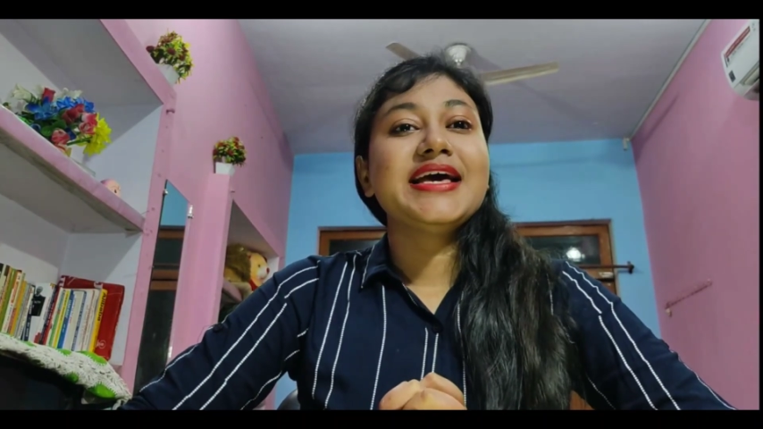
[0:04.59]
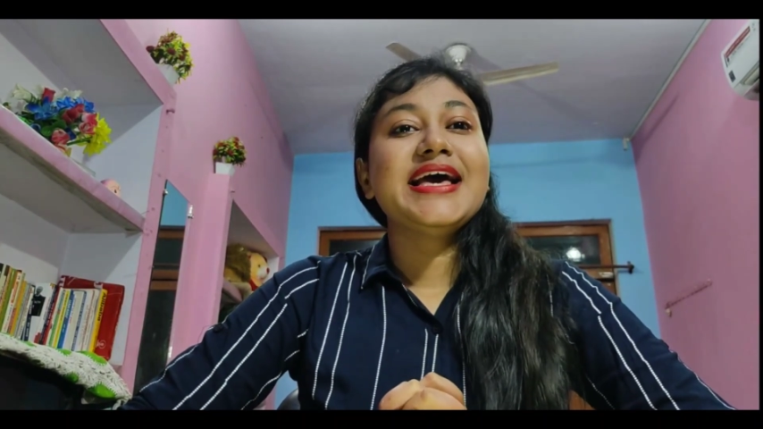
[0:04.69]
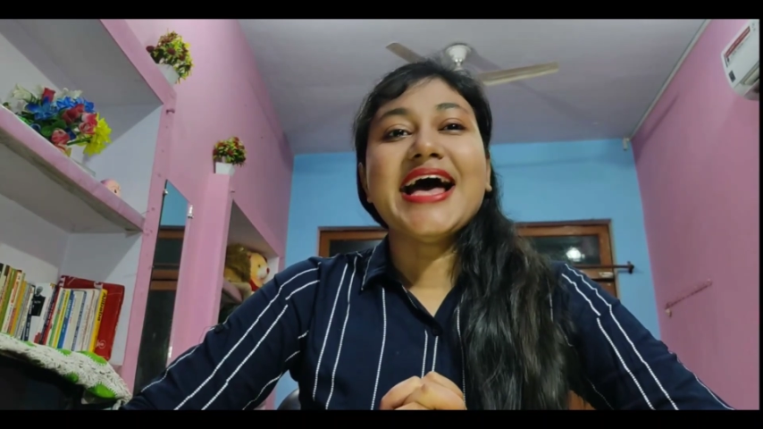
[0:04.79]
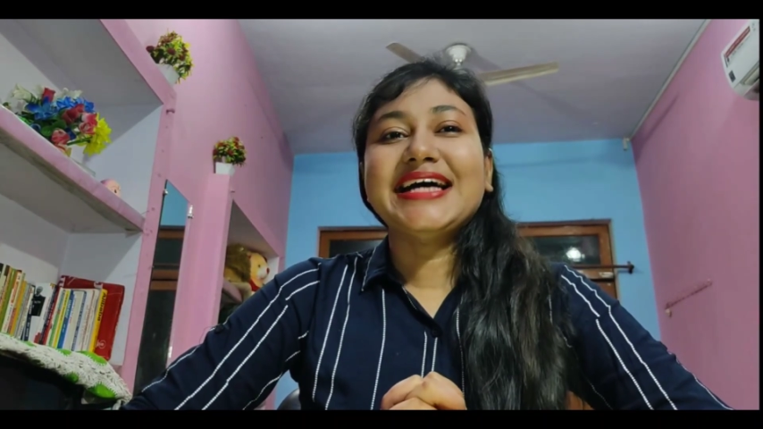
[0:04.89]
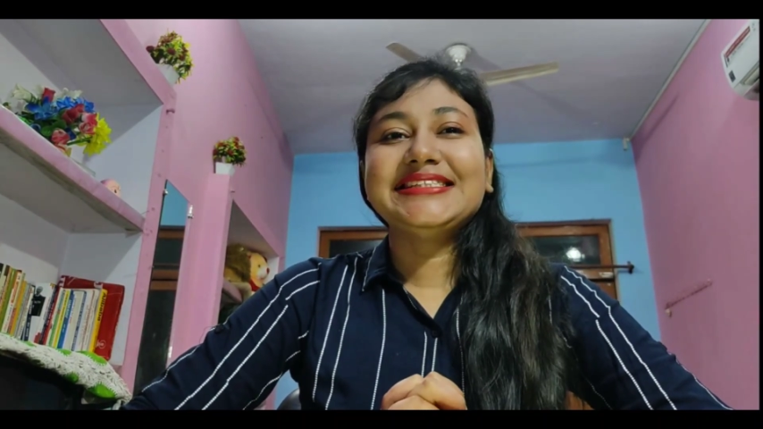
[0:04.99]

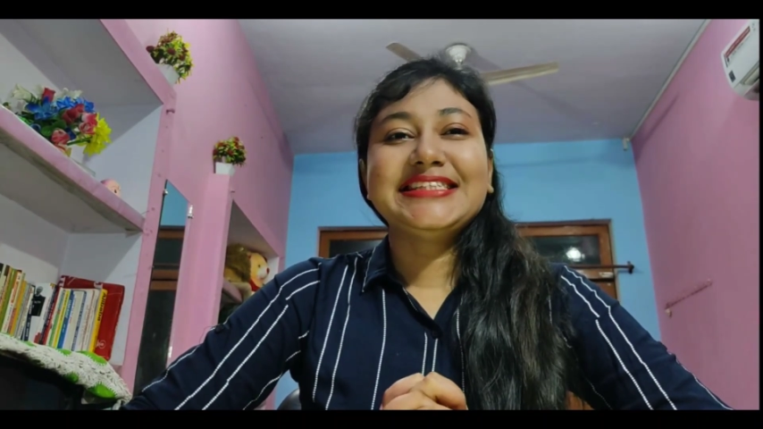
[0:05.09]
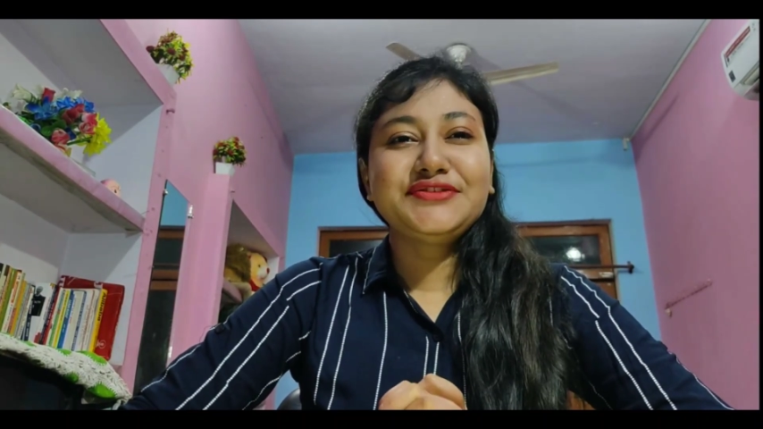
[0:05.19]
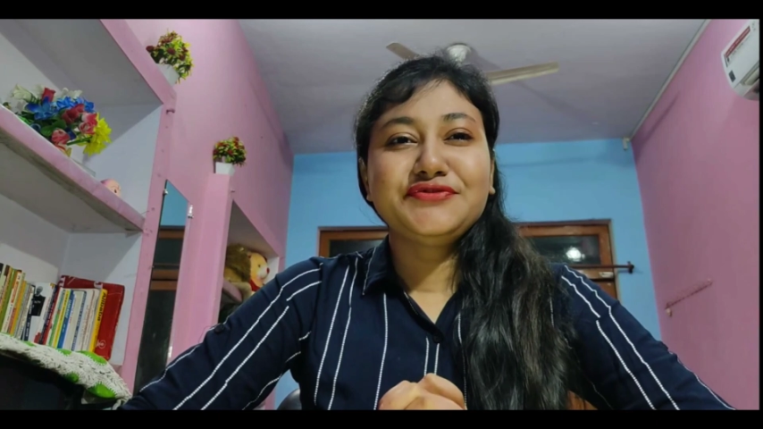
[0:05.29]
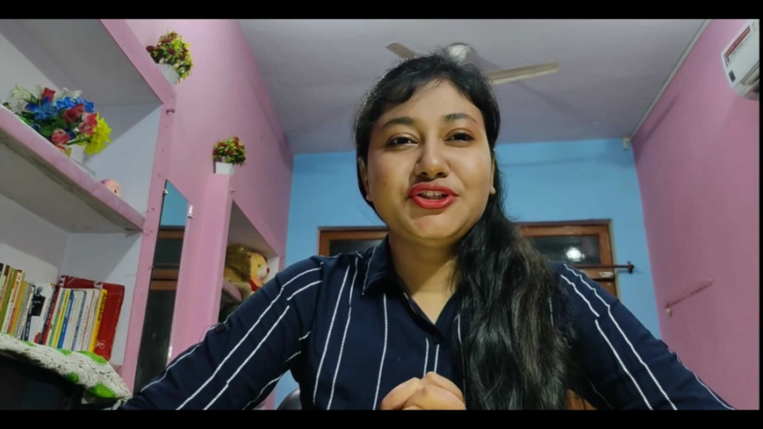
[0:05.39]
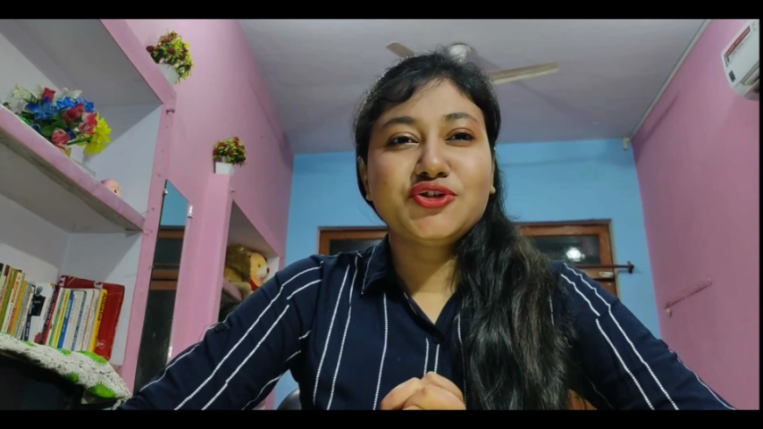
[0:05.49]
and this
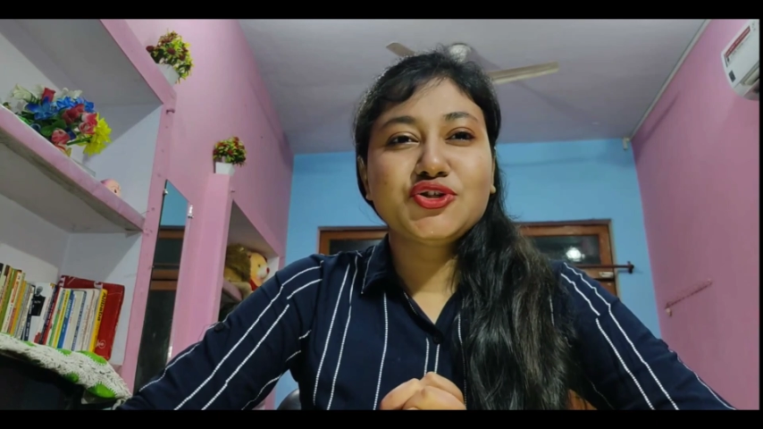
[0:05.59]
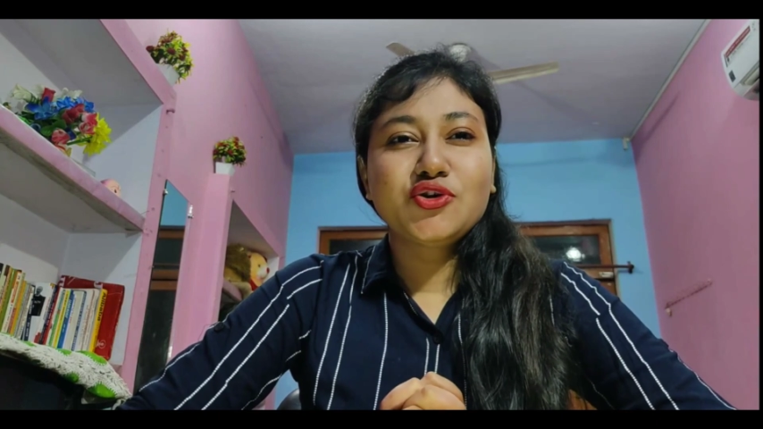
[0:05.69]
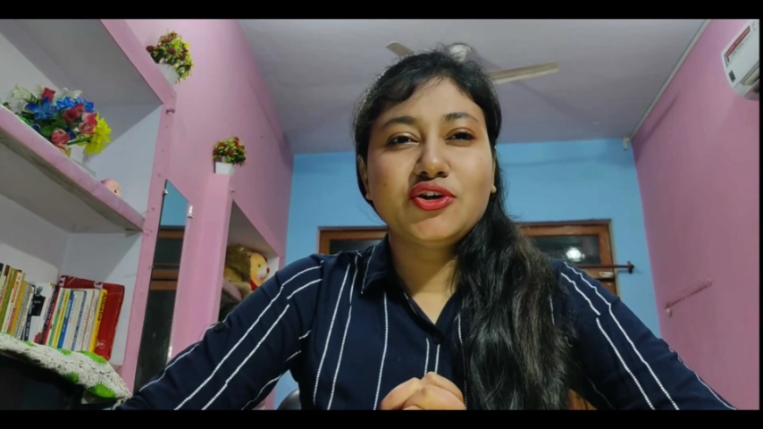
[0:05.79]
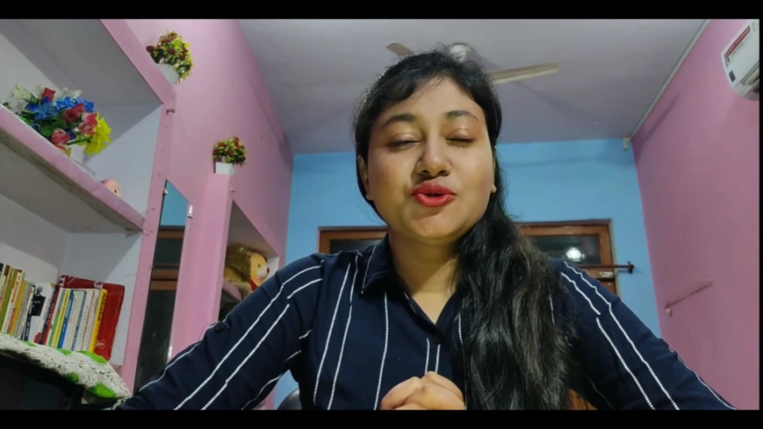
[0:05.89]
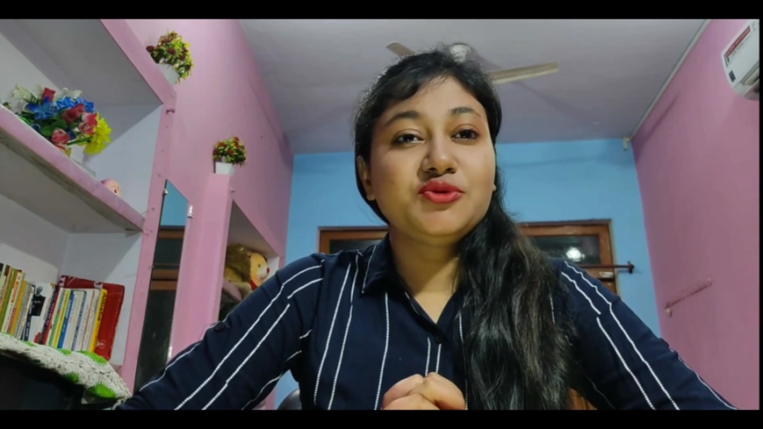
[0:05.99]
video is going
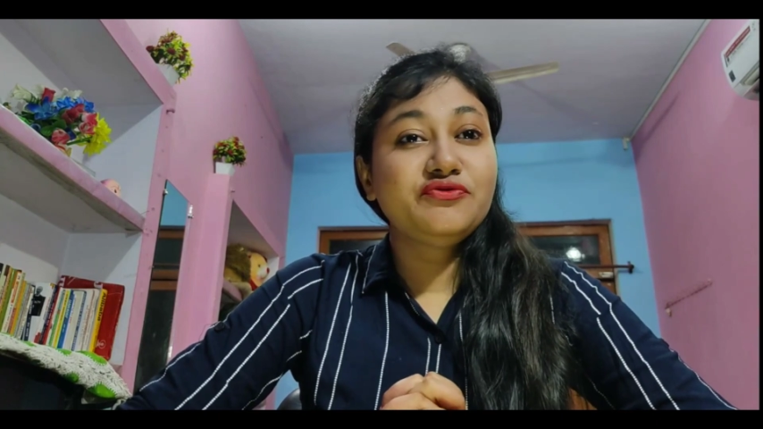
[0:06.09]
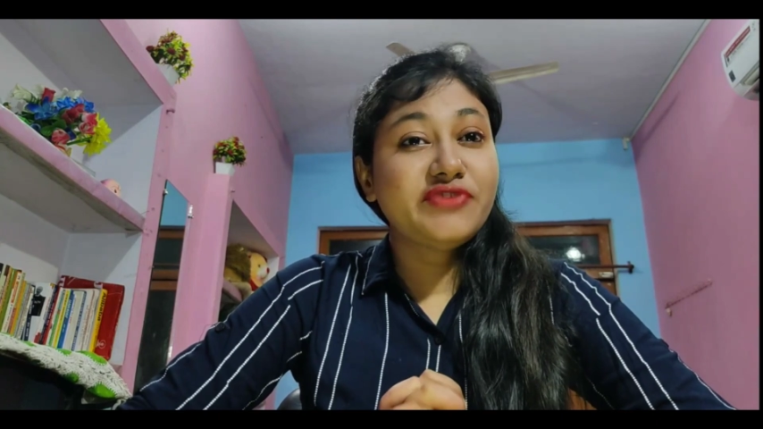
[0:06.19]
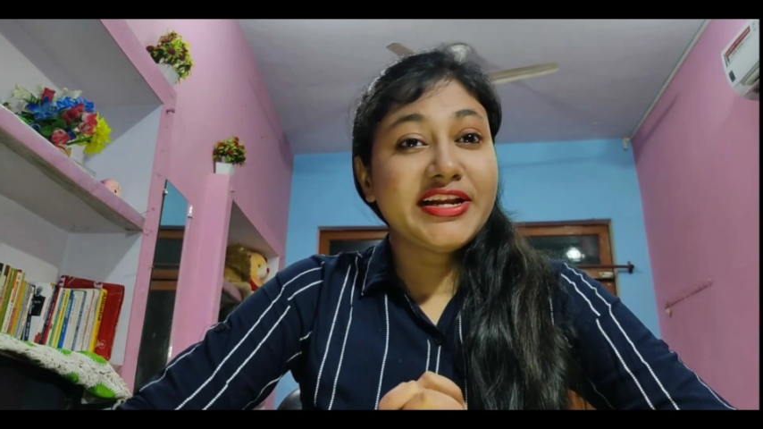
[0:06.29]
to be very